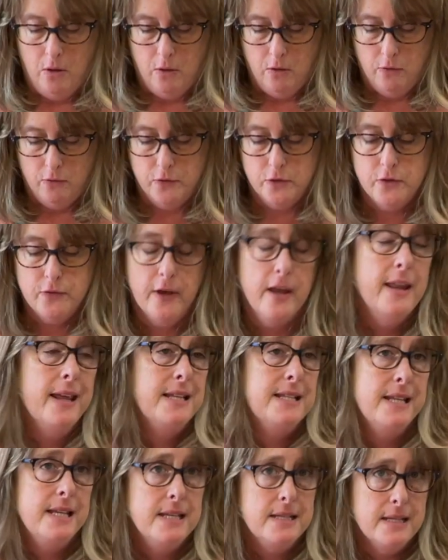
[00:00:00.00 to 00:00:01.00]
First of all,
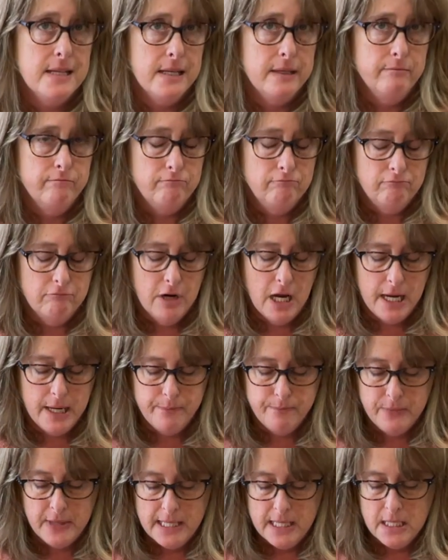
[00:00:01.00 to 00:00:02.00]
that's easy,
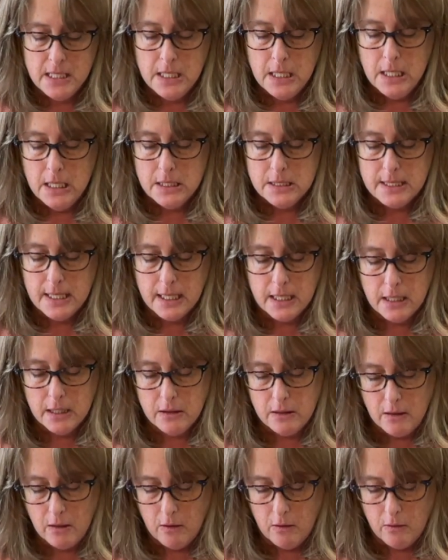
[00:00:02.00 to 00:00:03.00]
right?
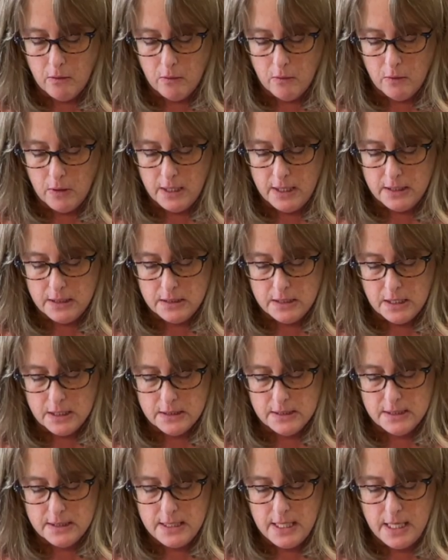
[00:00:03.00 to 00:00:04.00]
Second, though, it
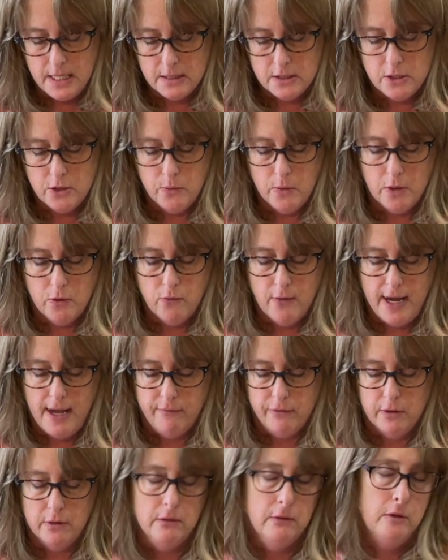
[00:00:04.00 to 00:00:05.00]
does tend to
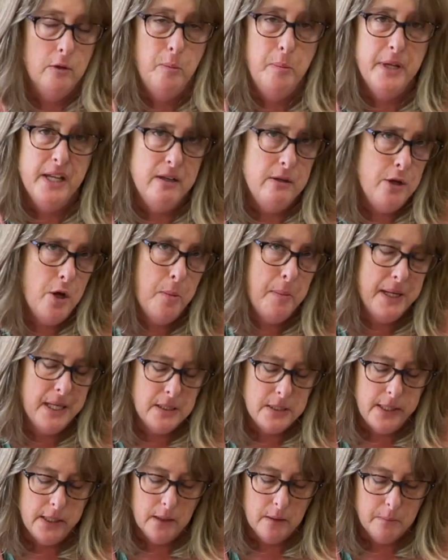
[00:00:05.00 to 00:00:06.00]
unravel a little bit. No big
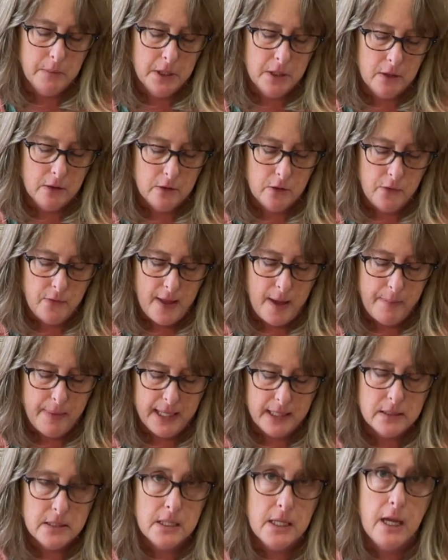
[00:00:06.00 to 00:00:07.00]
deal. I'm going to glue that
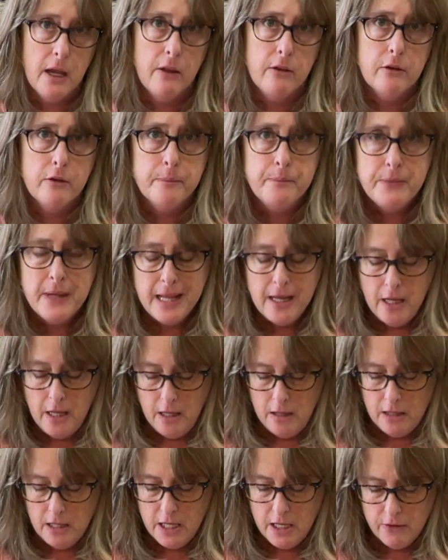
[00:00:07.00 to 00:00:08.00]
back together.
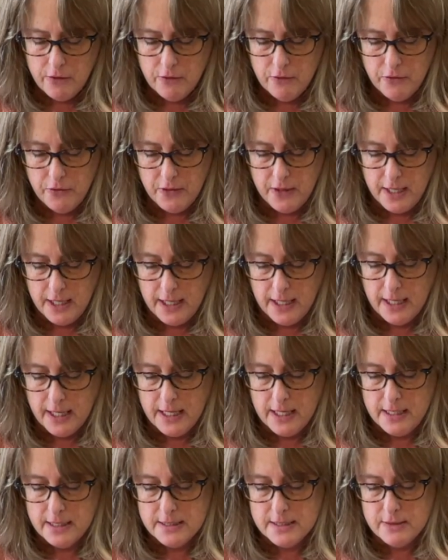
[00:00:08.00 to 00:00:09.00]
The other thing
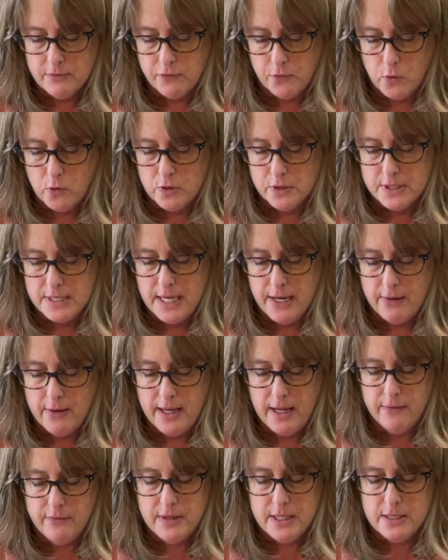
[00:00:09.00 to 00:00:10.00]
is, of course, now I
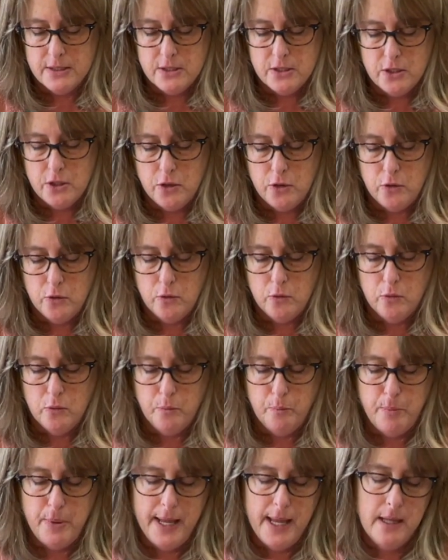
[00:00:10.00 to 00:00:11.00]
have these 2
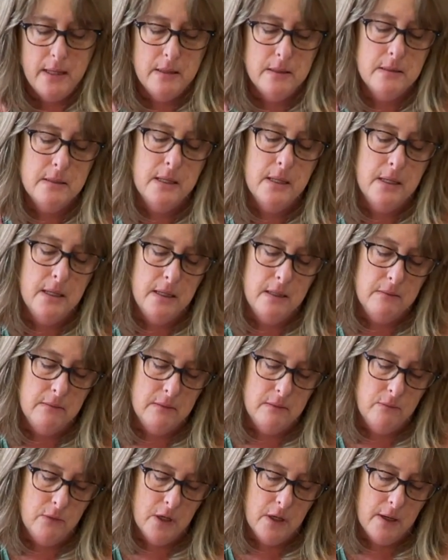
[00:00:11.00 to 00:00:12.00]
bends in it
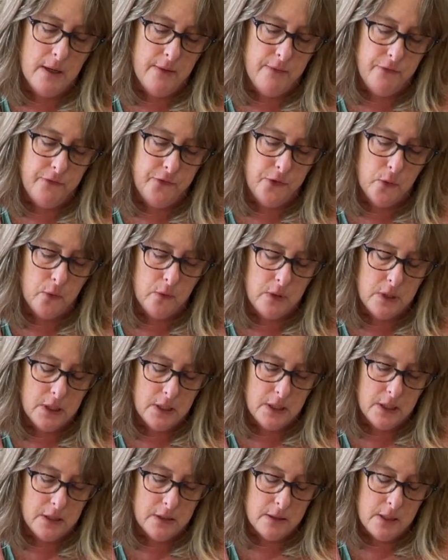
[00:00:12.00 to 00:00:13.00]
where I've folded
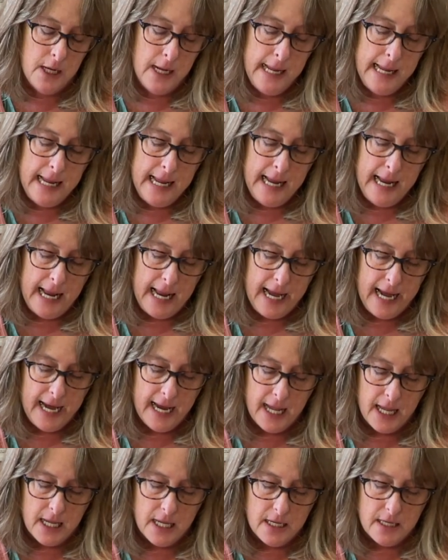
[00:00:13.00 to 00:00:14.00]
it.
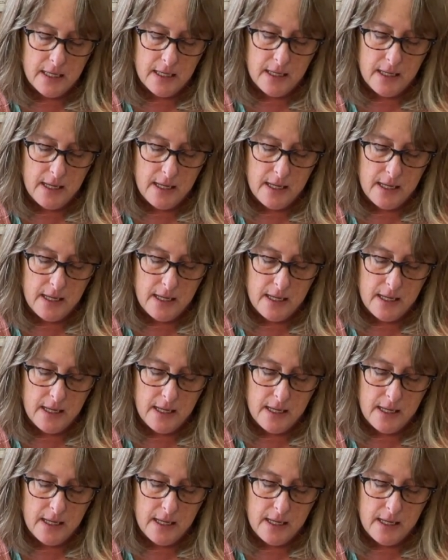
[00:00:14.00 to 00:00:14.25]
And